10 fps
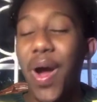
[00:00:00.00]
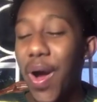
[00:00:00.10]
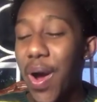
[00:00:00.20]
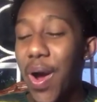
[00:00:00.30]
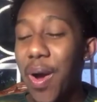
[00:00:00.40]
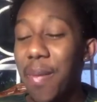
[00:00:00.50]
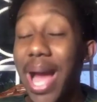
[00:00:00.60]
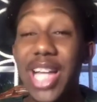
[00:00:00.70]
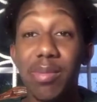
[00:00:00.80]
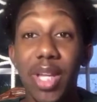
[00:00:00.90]

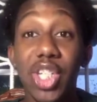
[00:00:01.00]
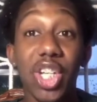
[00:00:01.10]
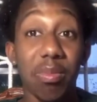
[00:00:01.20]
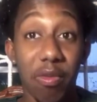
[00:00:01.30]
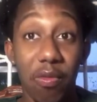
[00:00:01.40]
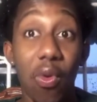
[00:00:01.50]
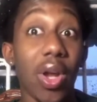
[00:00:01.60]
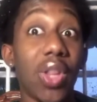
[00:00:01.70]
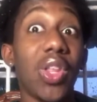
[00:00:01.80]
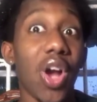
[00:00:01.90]
As mentioned before
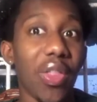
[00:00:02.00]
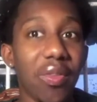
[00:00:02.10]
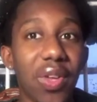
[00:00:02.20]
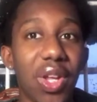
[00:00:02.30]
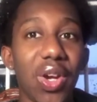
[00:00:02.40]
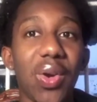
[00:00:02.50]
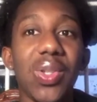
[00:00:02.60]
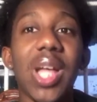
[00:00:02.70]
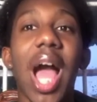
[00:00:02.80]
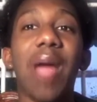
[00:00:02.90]
in the other
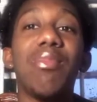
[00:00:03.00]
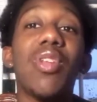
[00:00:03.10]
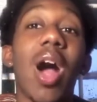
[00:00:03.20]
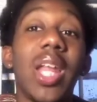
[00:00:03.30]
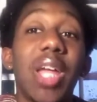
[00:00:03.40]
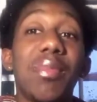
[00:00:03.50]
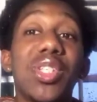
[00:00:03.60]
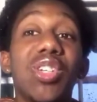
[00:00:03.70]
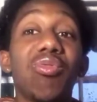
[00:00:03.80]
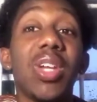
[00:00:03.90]
videos, I'm not able
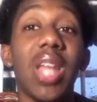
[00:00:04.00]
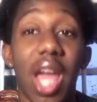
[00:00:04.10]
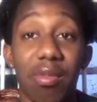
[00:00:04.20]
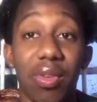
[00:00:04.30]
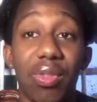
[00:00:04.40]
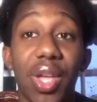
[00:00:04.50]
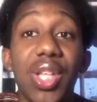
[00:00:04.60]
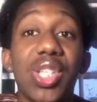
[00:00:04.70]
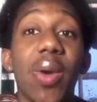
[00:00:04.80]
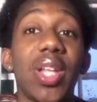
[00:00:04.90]
to read
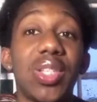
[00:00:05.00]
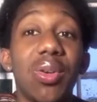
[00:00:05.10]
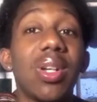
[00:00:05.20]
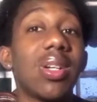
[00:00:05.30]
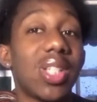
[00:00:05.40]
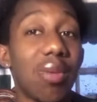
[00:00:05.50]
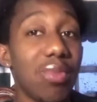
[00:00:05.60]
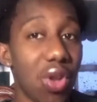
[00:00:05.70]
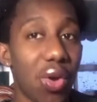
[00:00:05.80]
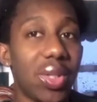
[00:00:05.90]
everything, so I took
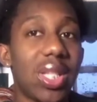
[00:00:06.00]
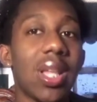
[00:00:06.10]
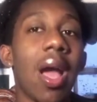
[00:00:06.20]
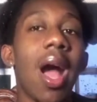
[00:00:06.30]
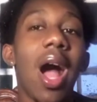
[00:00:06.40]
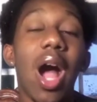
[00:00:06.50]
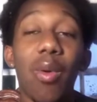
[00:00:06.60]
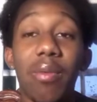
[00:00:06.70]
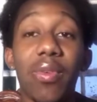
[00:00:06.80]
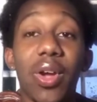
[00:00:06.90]
some notes.
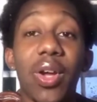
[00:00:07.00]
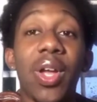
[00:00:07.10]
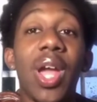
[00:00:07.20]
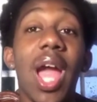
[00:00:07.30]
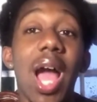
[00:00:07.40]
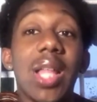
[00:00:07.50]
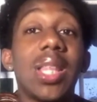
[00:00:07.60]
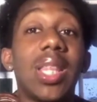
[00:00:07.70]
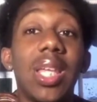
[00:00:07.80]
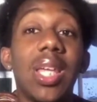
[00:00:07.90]
However, at
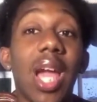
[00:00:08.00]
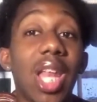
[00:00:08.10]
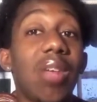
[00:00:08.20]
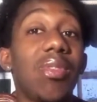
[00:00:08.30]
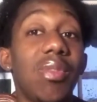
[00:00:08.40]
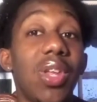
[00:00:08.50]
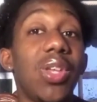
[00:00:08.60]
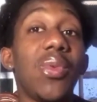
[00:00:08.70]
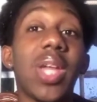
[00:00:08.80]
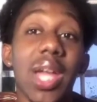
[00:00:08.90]
the end of the video,
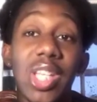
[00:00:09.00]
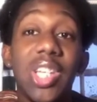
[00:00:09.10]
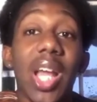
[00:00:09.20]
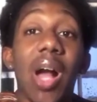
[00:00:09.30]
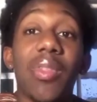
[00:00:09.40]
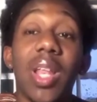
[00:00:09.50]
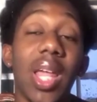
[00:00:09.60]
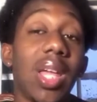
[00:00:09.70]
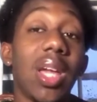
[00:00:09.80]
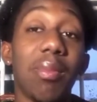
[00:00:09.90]
you can check out the
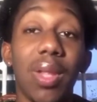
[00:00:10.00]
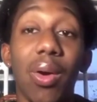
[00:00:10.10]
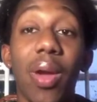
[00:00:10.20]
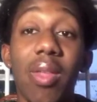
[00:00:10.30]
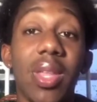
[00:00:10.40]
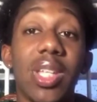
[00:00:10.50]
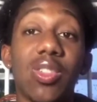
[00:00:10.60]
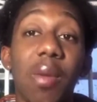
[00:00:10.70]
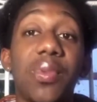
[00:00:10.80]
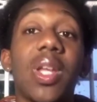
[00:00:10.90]
link below in the
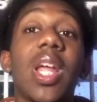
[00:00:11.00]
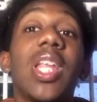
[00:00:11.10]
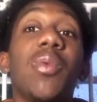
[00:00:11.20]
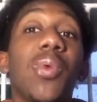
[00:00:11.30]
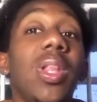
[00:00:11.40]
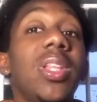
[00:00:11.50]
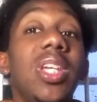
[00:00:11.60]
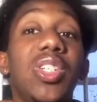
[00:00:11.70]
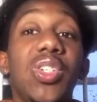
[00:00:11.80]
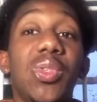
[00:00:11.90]
description, and it will
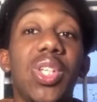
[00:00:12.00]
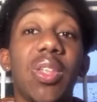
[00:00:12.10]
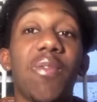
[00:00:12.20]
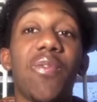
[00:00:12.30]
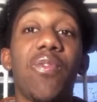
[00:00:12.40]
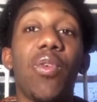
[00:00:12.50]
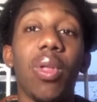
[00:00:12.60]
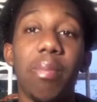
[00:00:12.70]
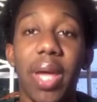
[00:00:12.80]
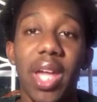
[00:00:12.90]
lead you to the
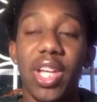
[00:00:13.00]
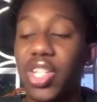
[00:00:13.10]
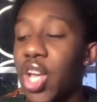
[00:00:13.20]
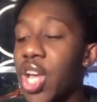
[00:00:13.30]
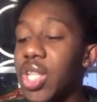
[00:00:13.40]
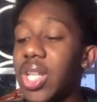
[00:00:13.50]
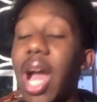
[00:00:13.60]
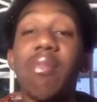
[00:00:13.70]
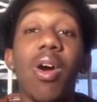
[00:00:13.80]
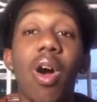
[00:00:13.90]
full page to
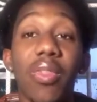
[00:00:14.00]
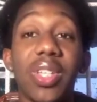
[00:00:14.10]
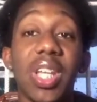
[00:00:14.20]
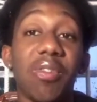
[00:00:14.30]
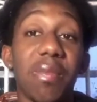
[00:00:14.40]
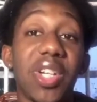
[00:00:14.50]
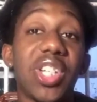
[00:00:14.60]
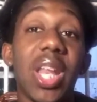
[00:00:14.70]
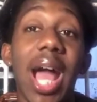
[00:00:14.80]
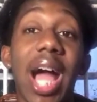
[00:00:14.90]
have all this
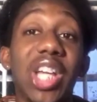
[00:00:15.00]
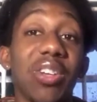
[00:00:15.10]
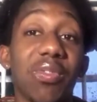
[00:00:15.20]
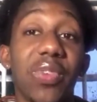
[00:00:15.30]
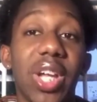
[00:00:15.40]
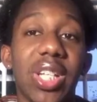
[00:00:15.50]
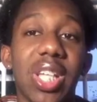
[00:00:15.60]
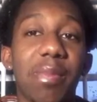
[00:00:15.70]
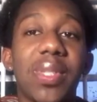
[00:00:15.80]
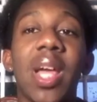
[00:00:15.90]
information at your
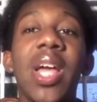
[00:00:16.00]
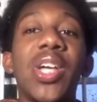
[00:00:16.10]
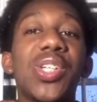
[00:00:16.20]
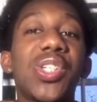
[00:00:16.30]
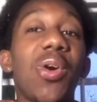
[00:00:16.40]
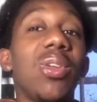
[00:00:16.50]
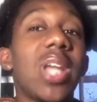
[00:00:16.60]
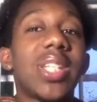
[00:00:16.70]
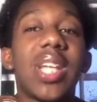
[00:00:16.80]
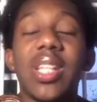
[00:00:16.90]
fingertips. So
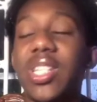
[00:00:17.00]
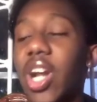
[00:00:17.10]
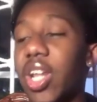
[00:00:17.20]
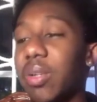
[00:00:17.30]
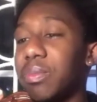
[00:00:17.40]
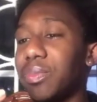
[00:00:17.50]
let's get started.